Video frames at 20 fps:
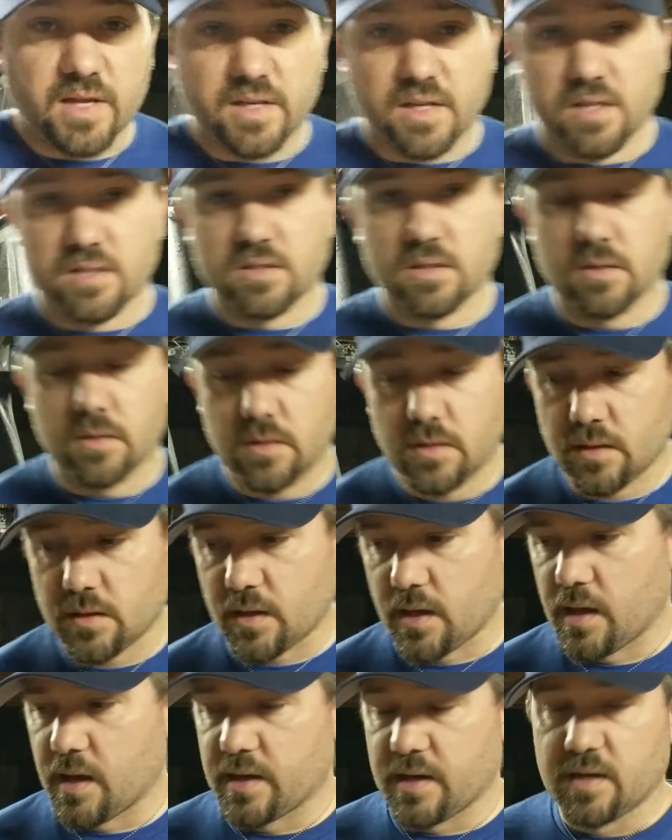needs it.
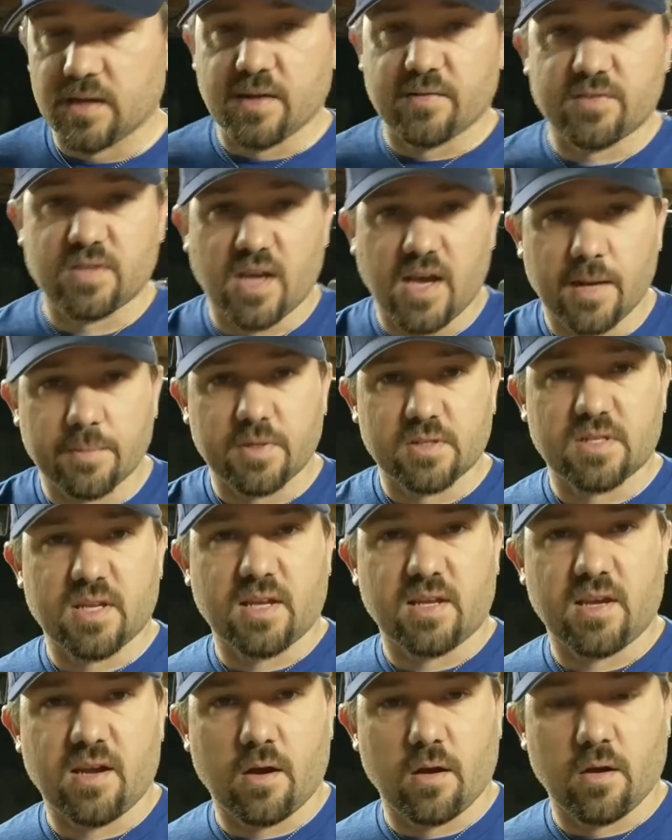I didn't have time to
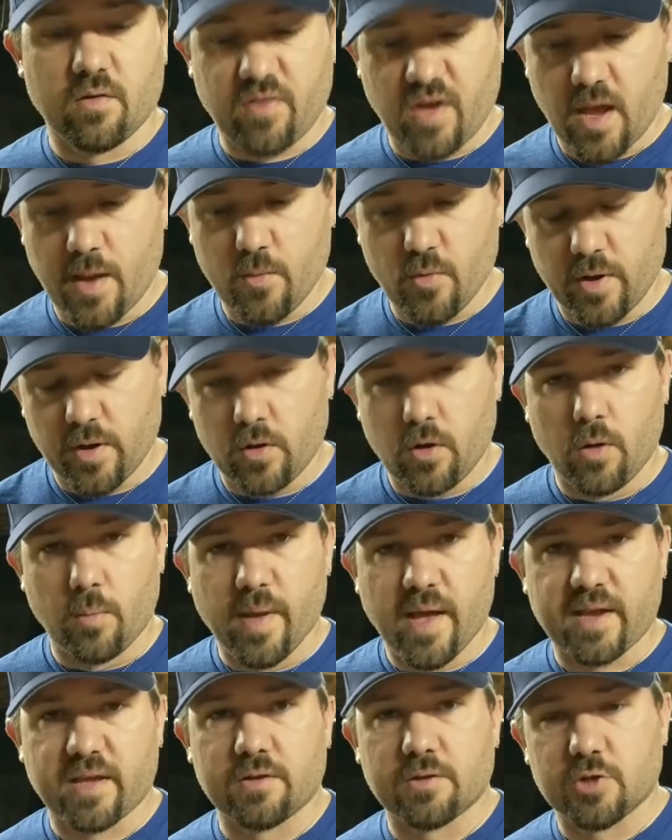take care of hammering it all
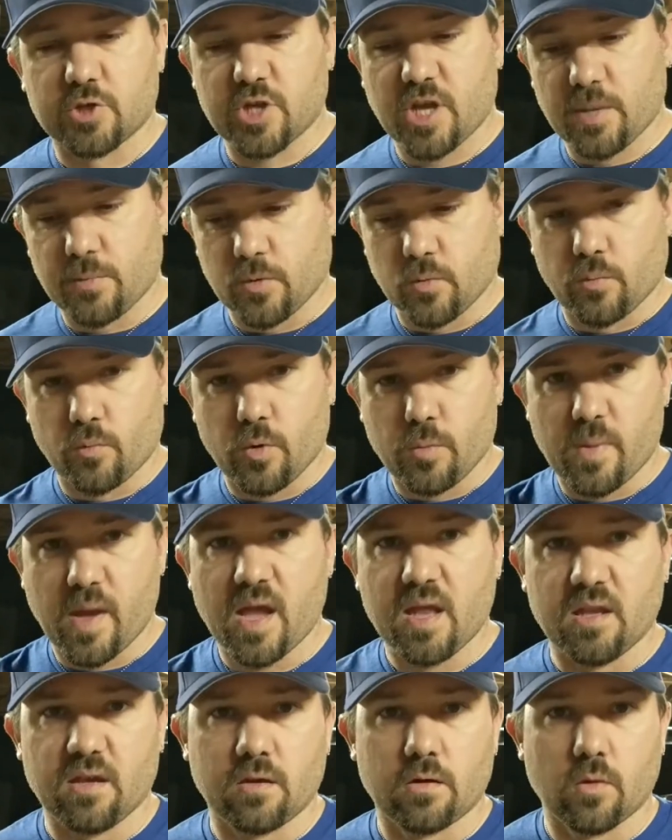back into shape and
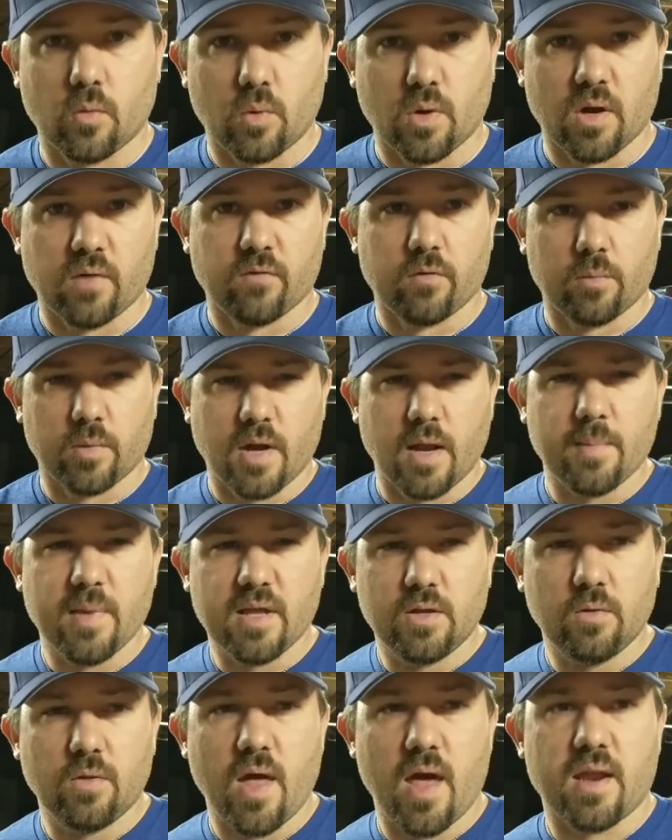repainting it or whatever, but I may
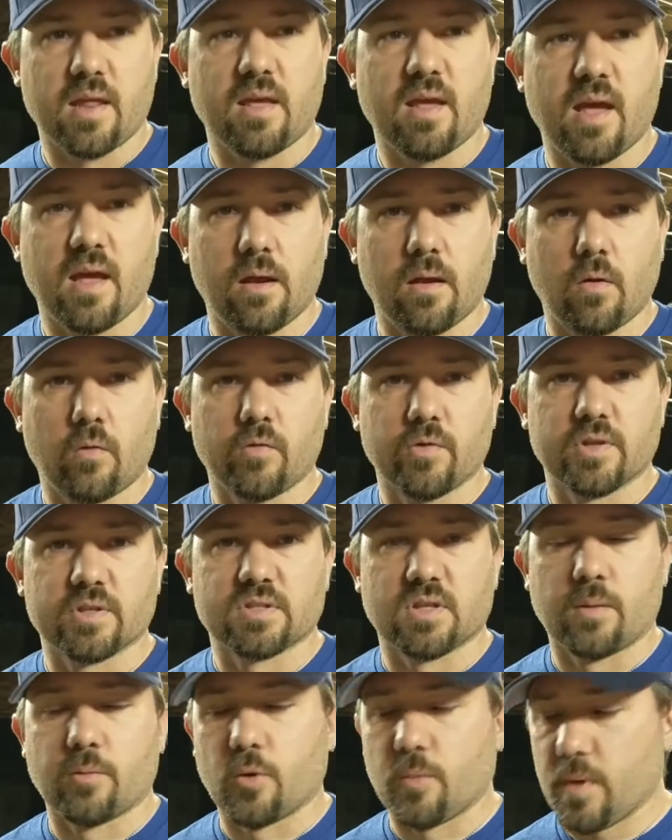do that again over the
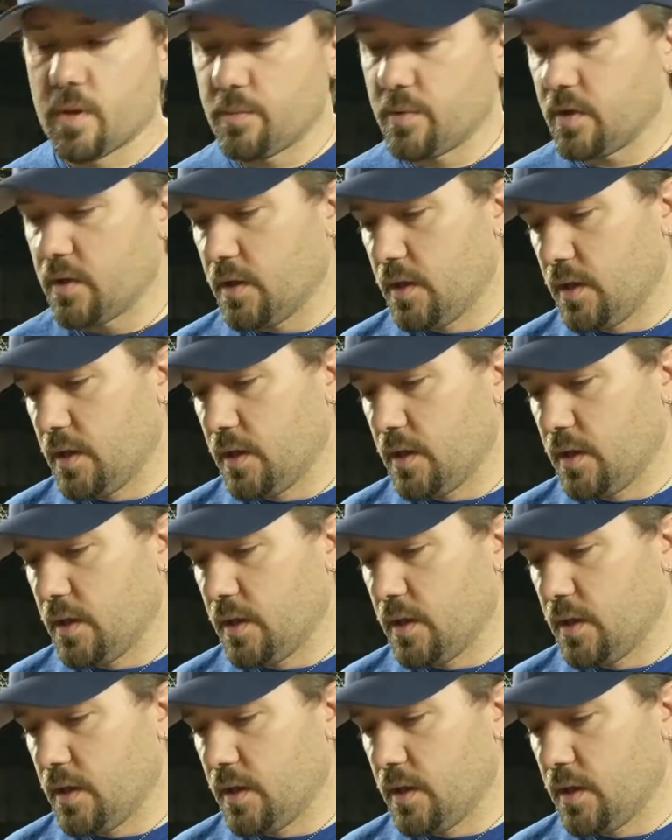summer maybe.